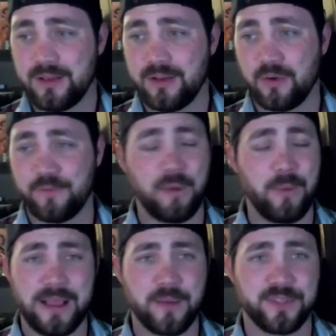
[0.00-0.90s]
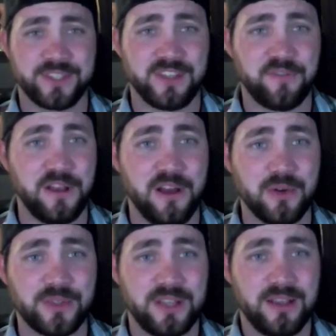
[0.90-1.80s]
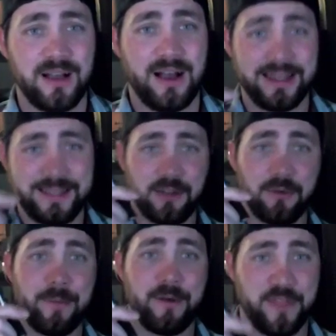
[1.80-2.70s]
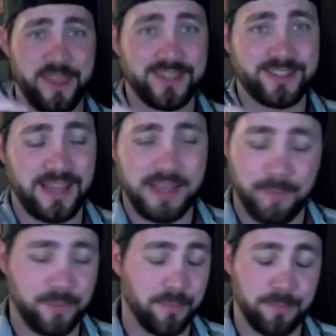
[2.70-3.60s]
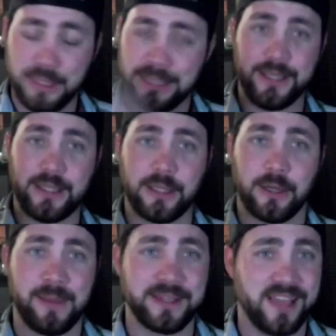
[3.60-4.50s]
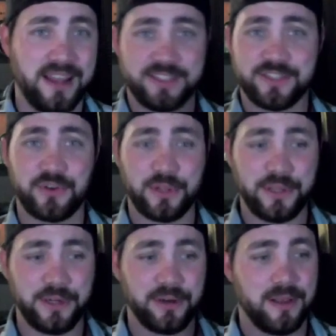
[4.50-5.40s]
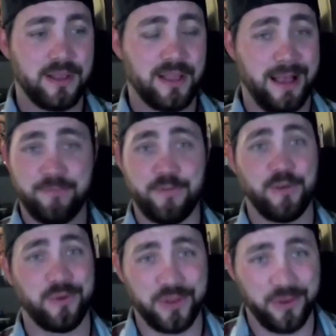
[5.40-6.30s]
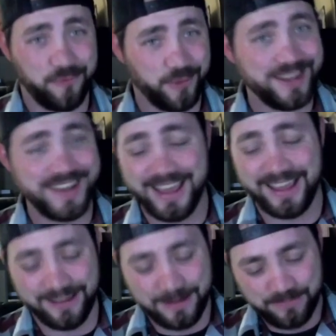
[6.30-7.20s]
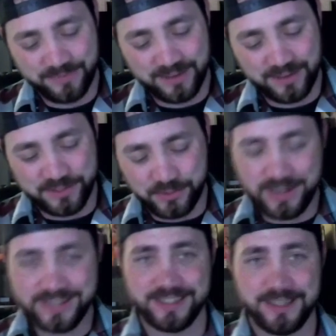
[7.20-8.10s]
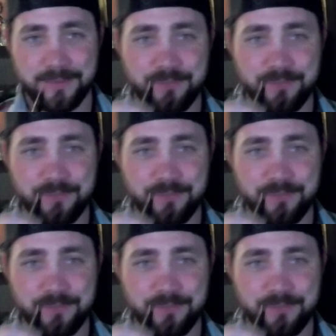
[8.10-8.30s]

or if I wake up with a stuffy nose, I take a rip off of this and I'm completely clear. My sinuses are clear. I'm feeling good for the day. It's crazy.